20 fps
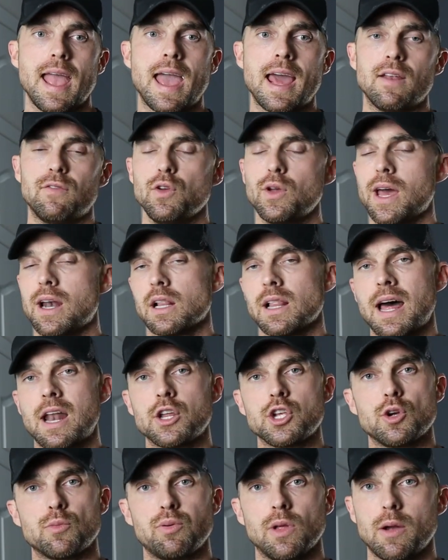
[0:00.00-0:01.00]
And if you've got a
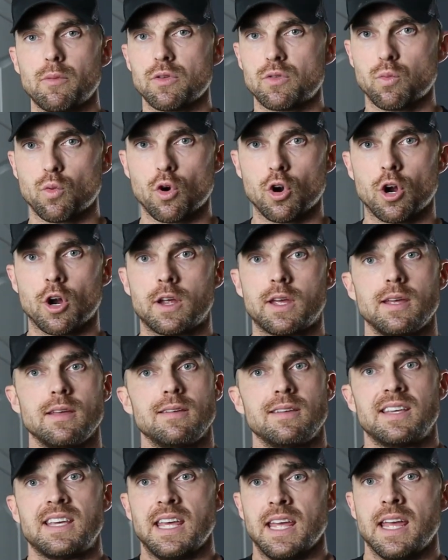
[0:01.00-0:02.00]
lot on your plate with work,
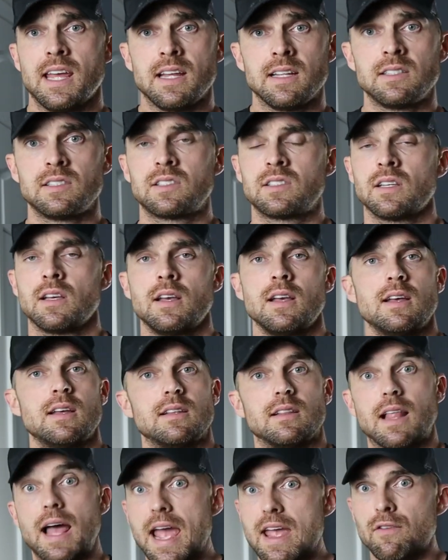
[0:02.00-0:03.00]
kids,
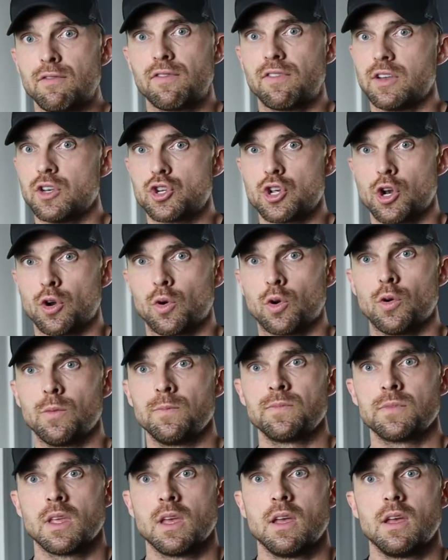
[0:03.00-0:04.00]
life in
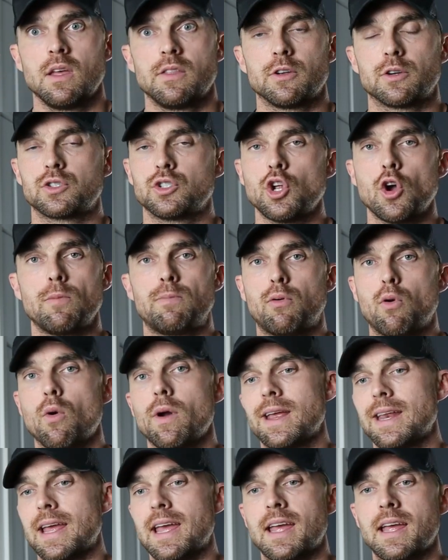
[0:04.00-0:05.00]
general, there's no
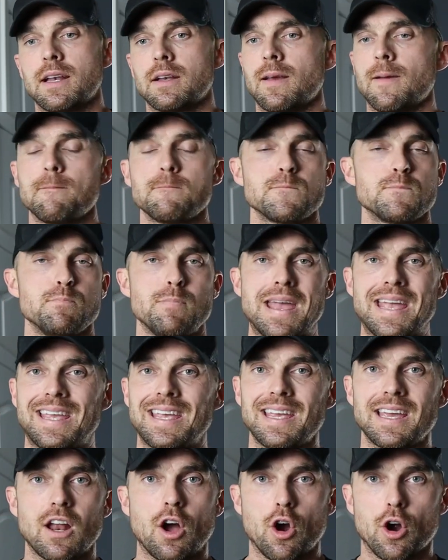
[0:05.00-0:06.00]
point in
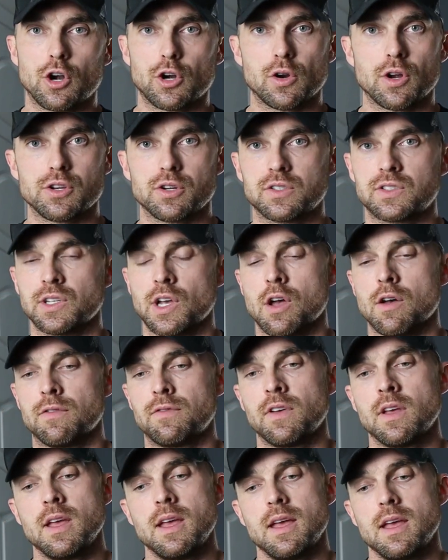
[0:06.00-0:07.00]
making it harder on
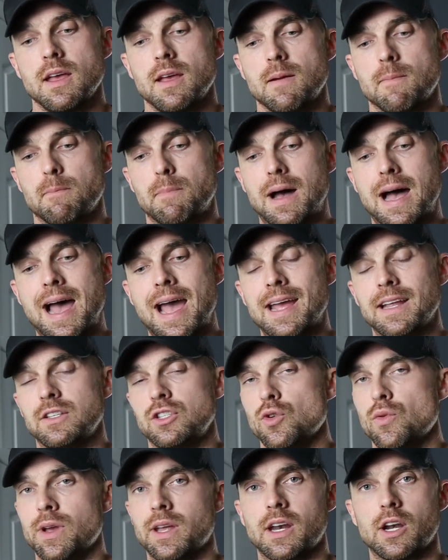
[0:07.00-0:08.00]
yourself by
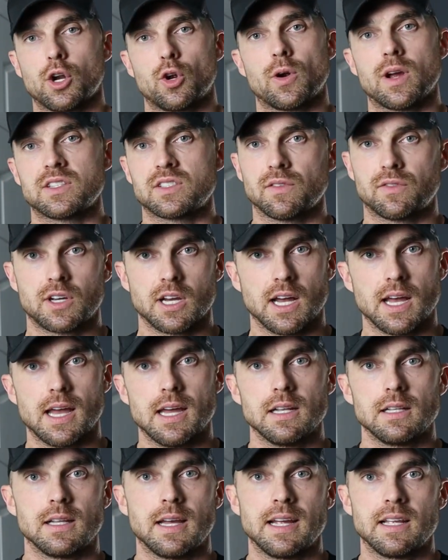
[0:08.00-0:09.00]
doing an aggressive
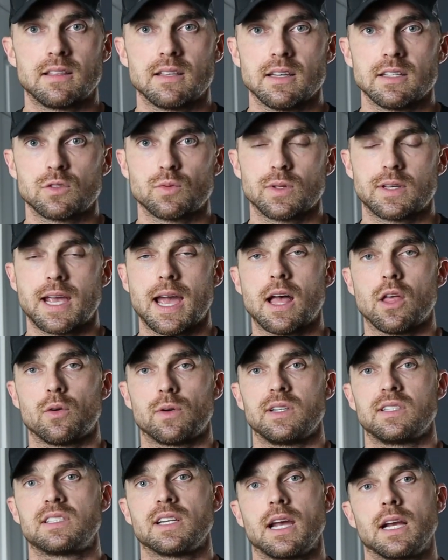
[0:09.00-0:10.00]
cut like this with
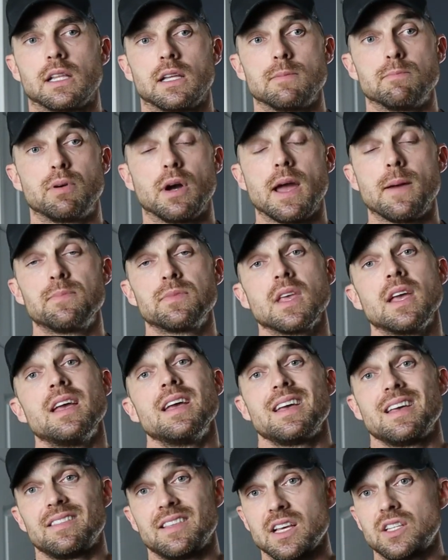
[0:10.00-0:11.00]
calorie cycling. But
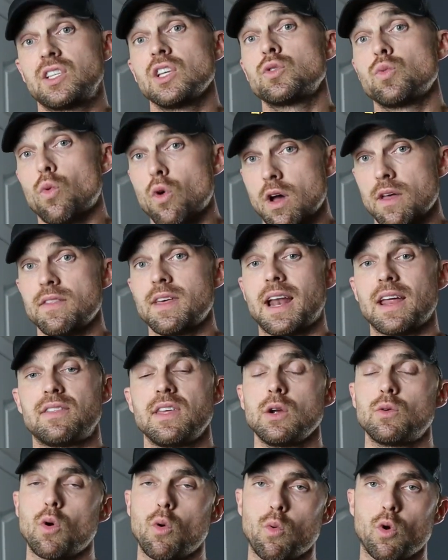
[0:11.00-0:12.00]
this is one that I
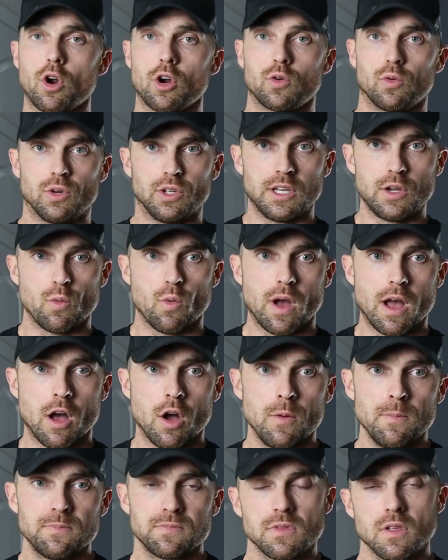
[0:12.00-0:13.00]
think will work really
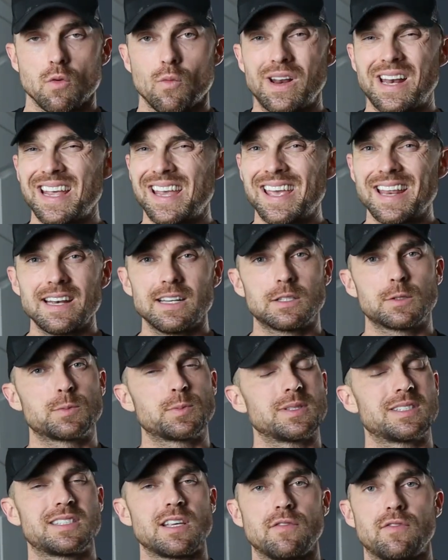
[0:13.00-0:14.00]
well. We didn't get into
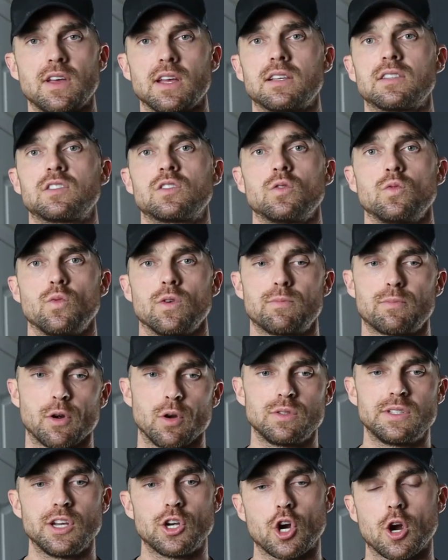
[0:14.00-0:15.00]
specifics with
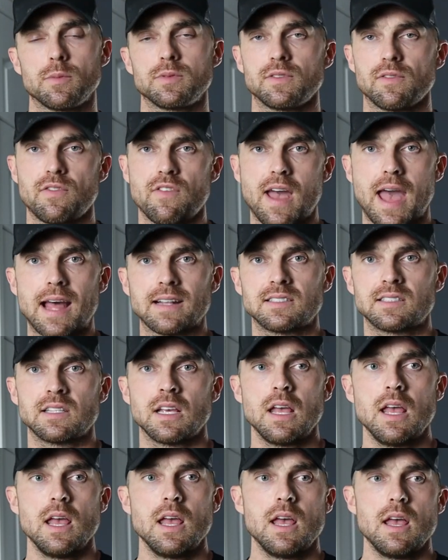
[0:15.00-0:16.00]
protein, carbs, and
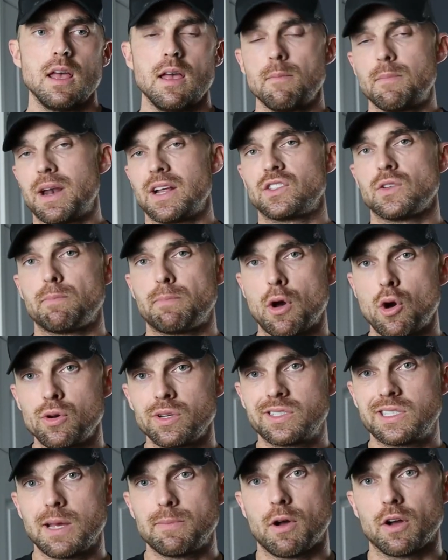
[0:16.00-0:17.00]
fats, but as a
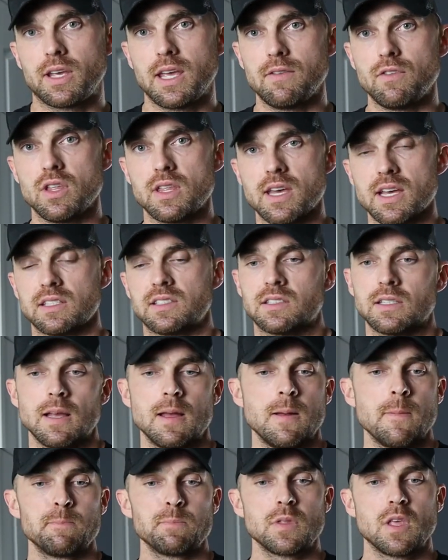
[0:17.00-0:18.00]
bonus tip, I'll give you this.
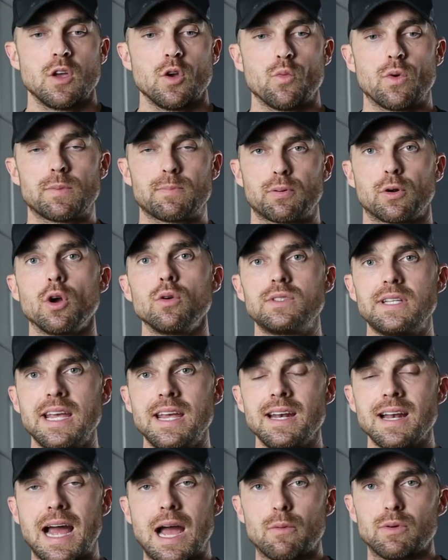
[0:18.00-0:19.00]
With
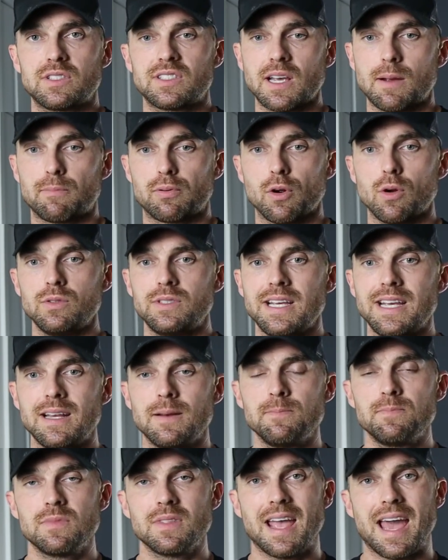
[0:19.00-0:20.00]
protein, I would set
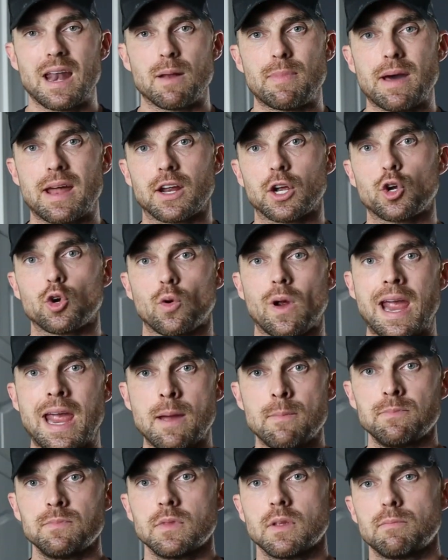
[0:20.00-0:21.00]
protein at about a
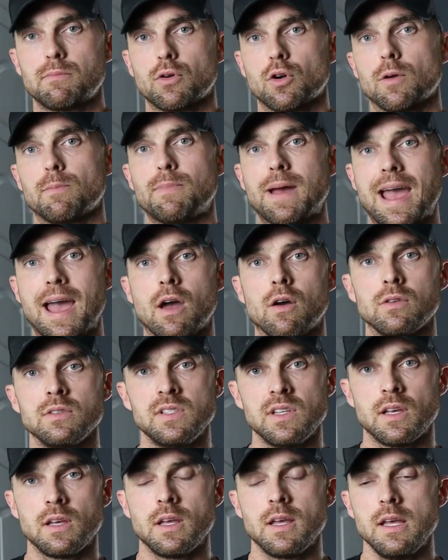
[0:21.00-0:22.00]
gram per
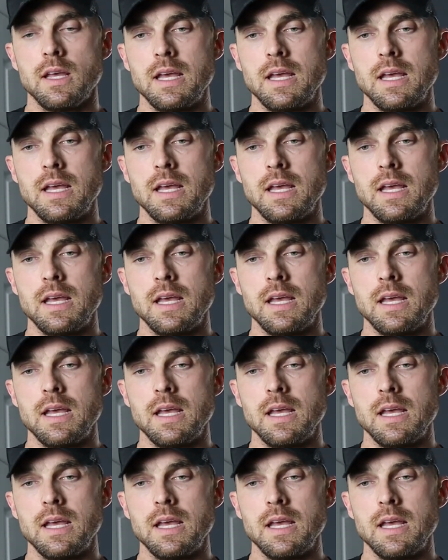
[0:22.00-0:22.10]
pound.